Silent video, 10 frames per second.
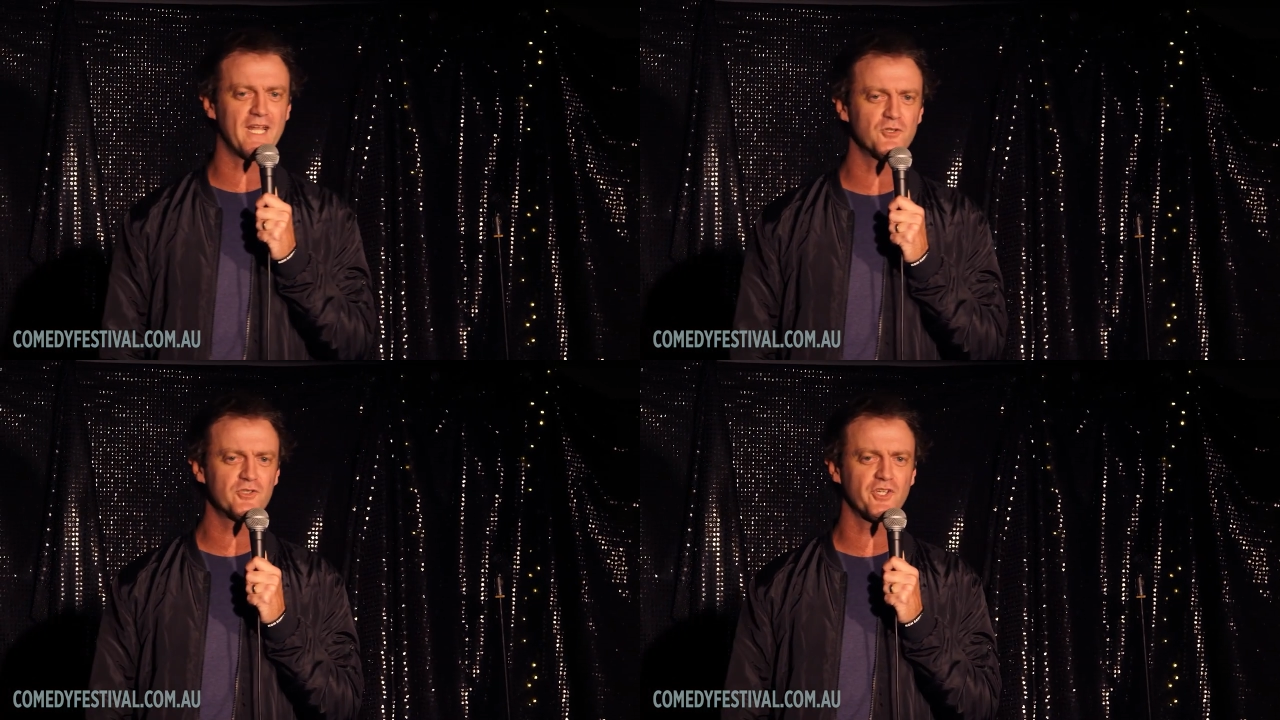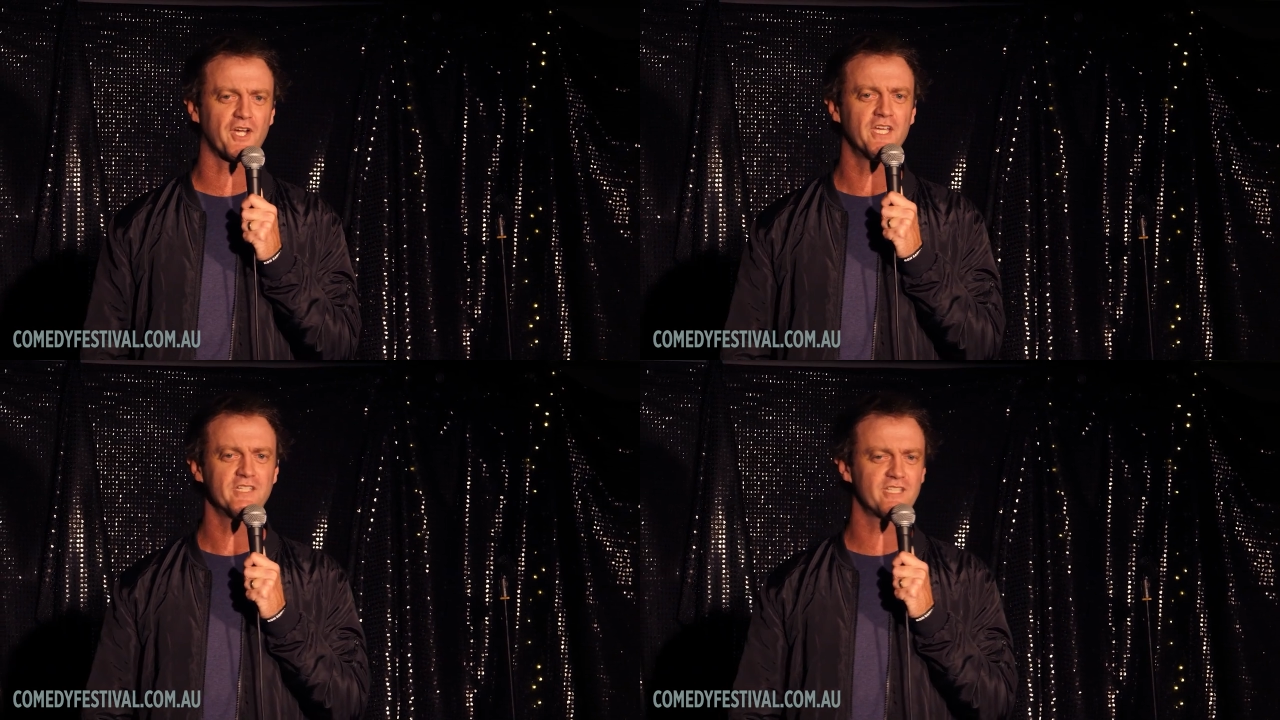it looks
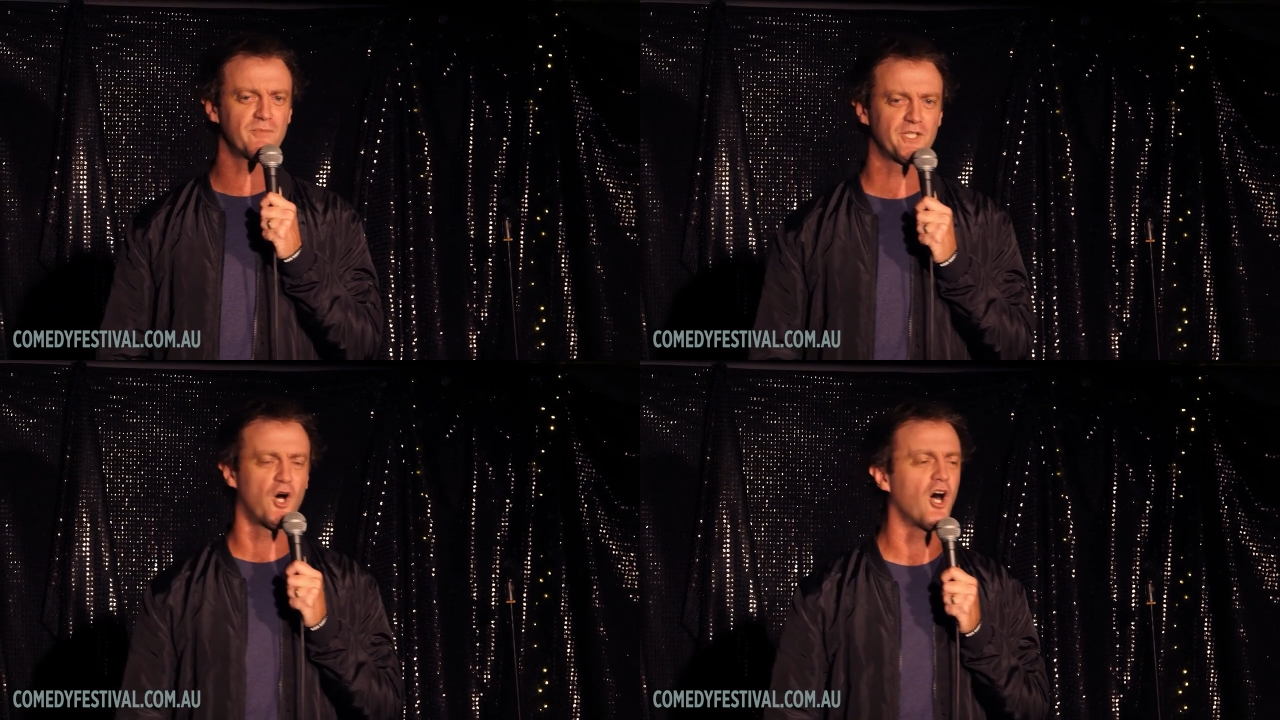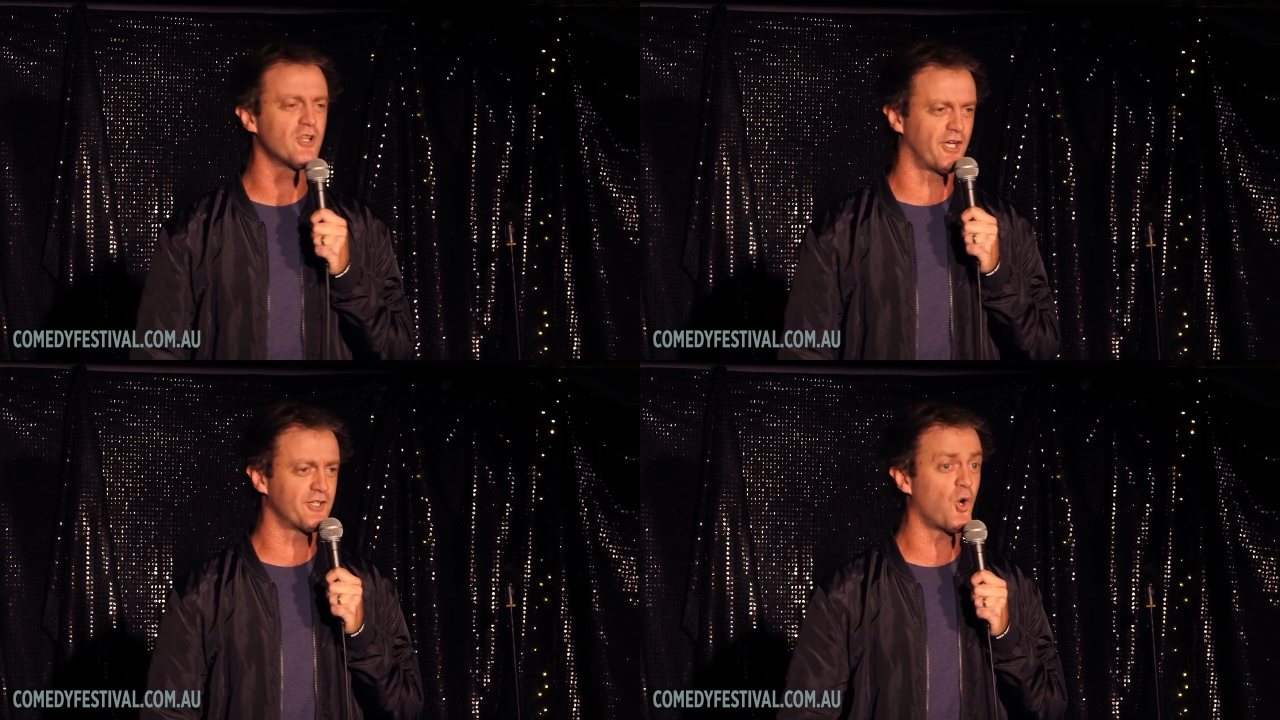like someone
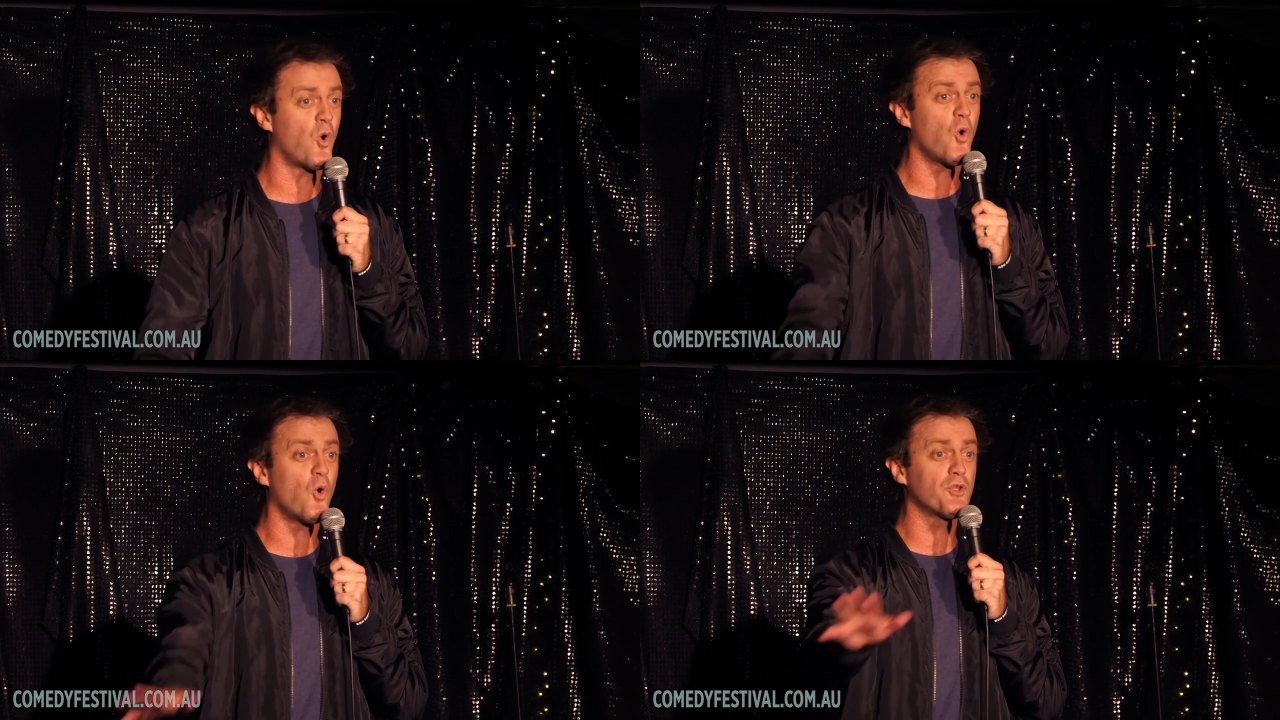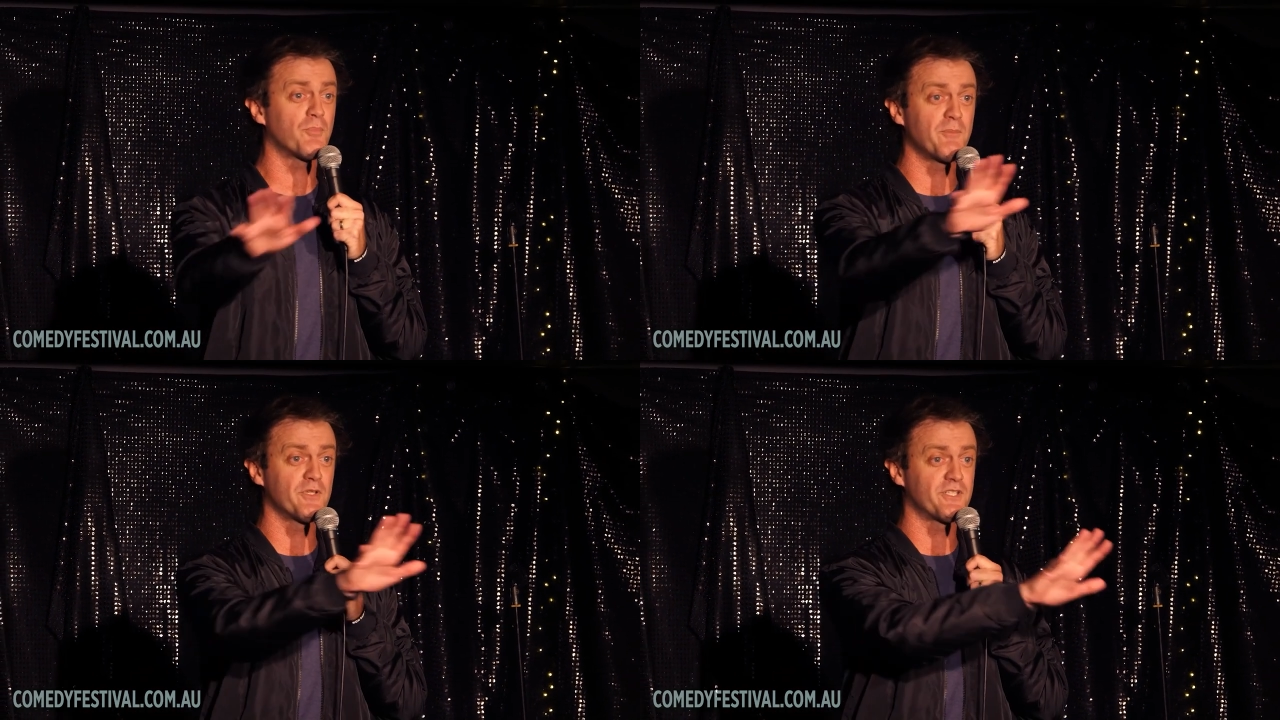highlighted all the
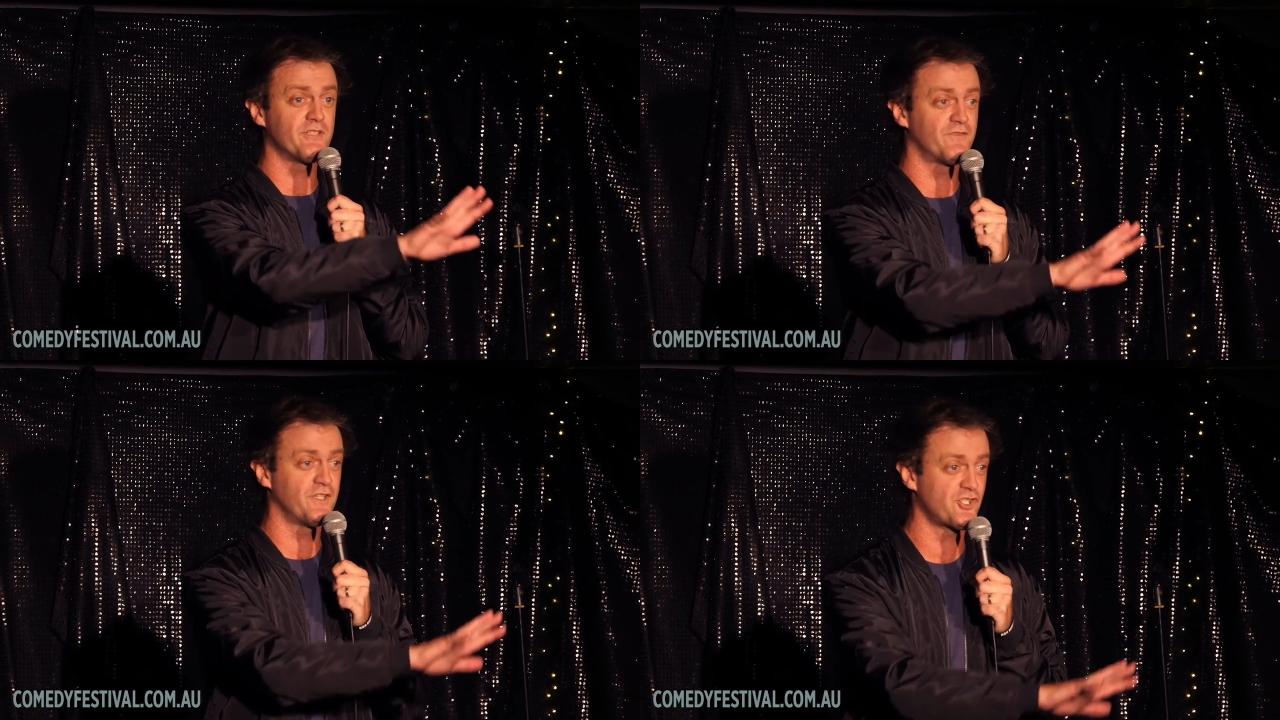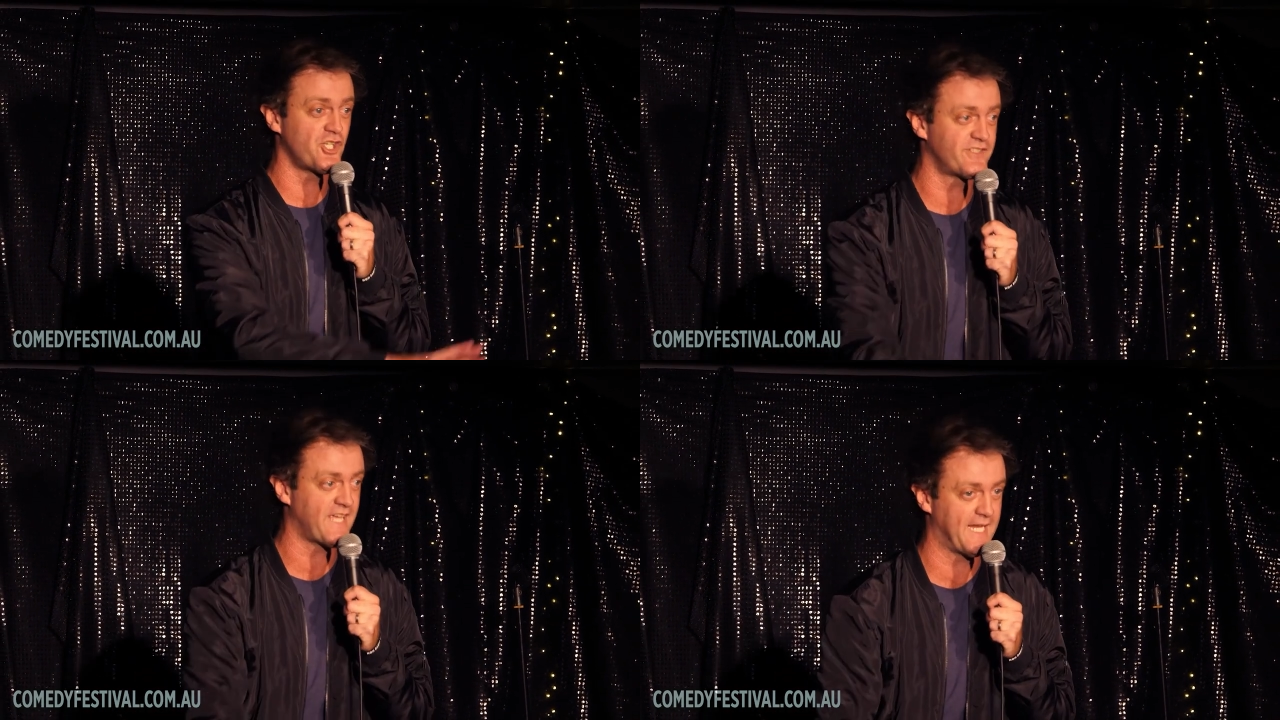people that didn't finish
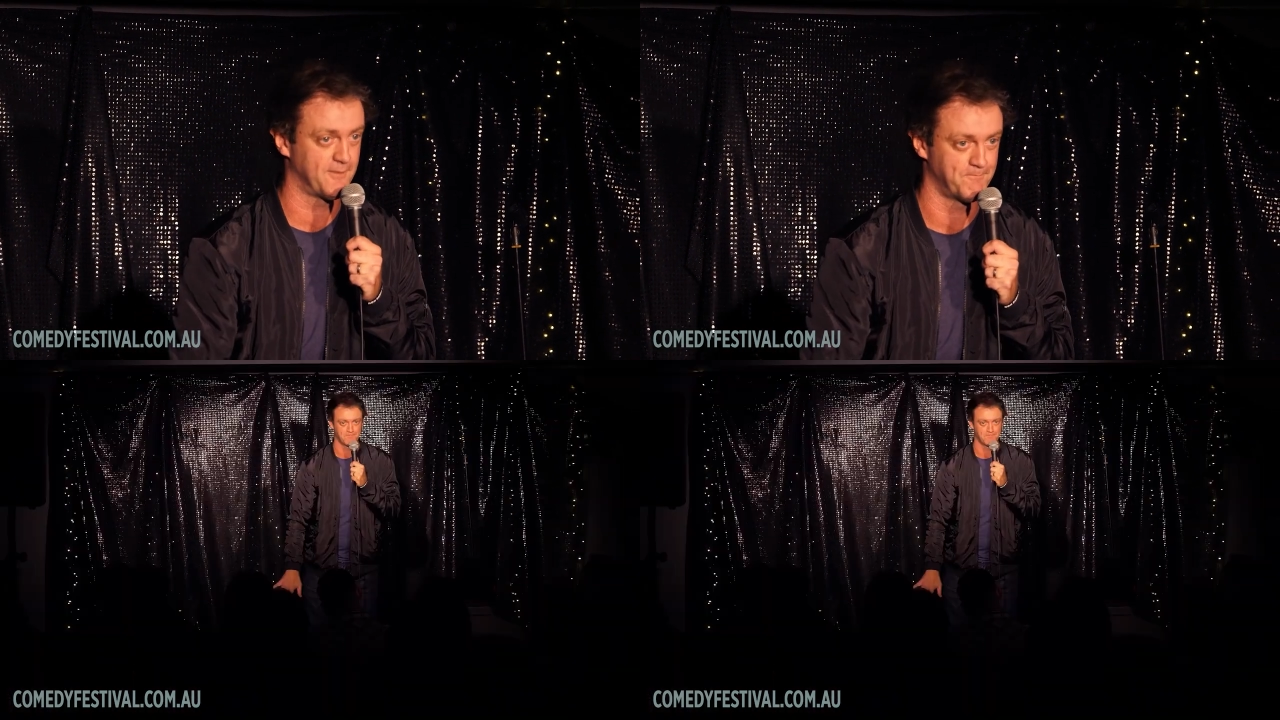year ten.